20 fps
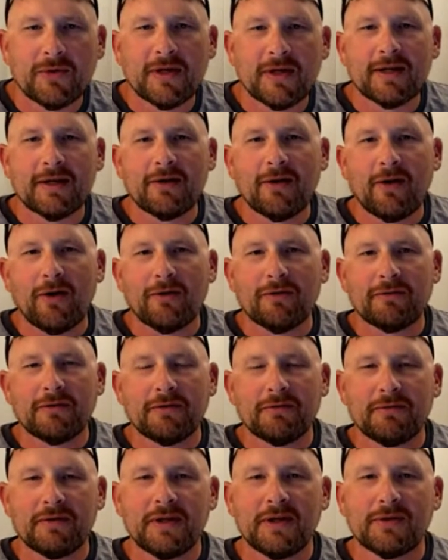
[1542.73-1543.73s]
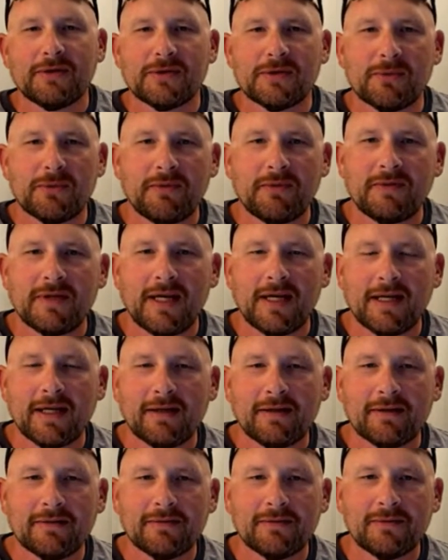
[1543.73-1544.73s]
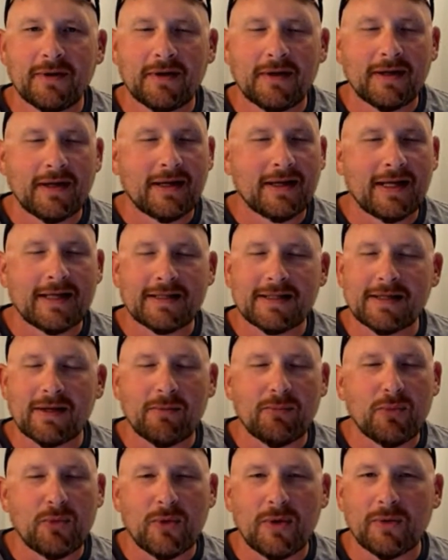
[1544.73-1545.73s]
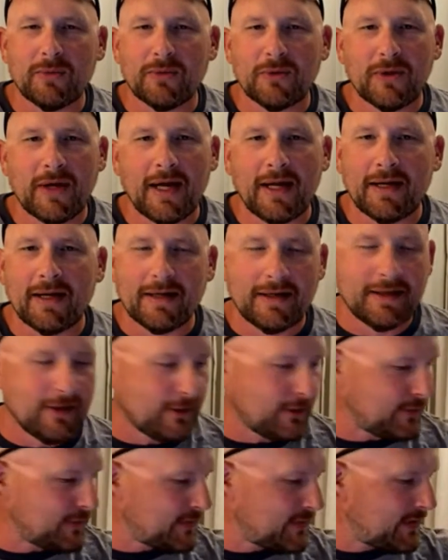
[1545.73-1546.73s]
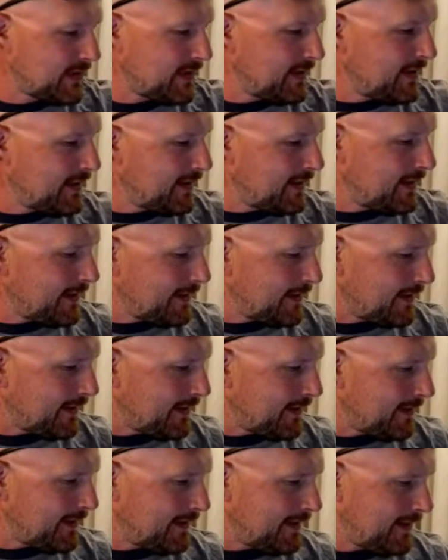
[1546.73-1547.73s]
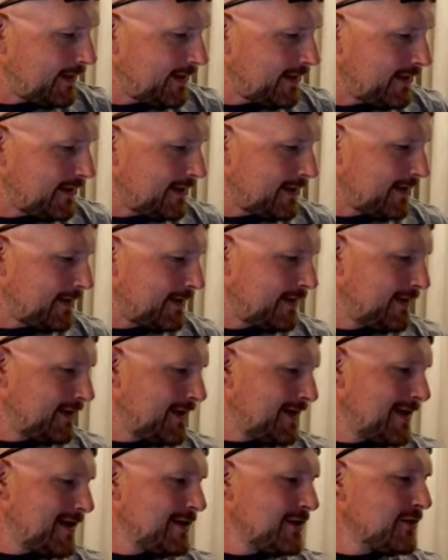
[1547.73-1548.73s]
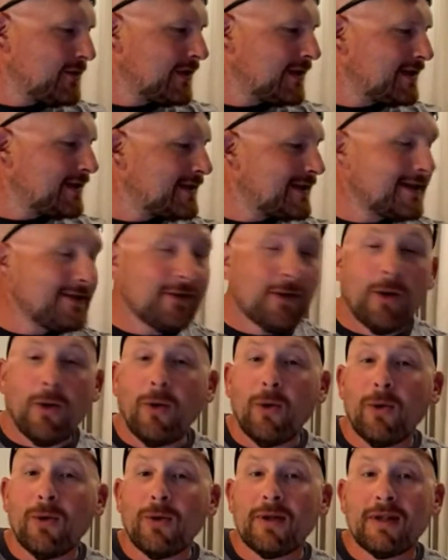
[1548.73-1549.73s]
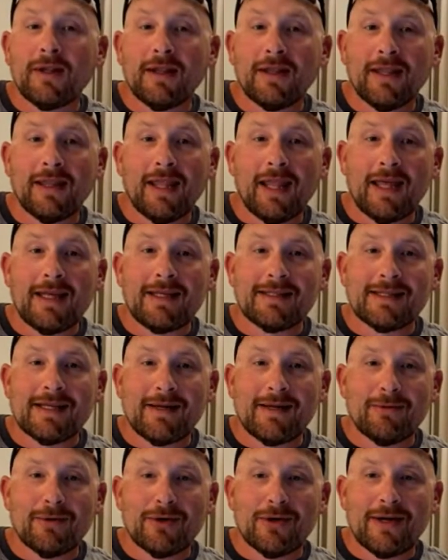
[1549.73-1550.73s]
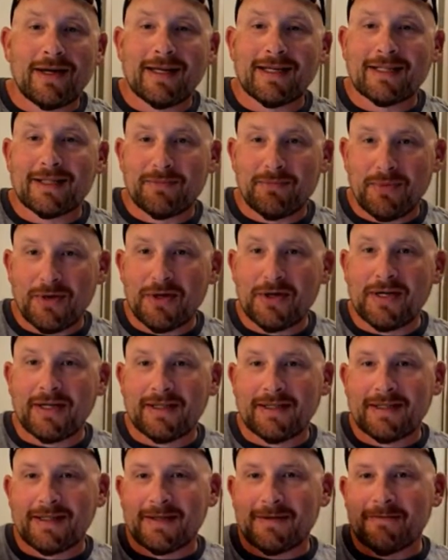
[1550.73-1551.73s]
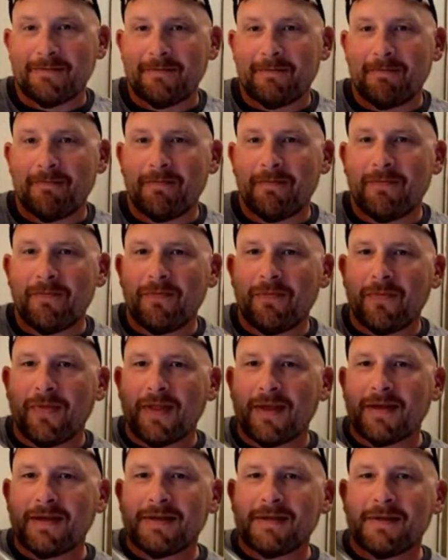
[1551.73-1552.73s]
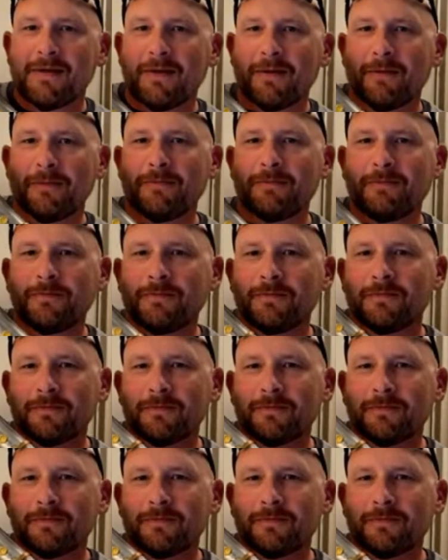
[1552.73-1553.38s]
get all of the videos that we've taken at some point. We'll edit those, and you'll get to see the whole lightsaber experience. So,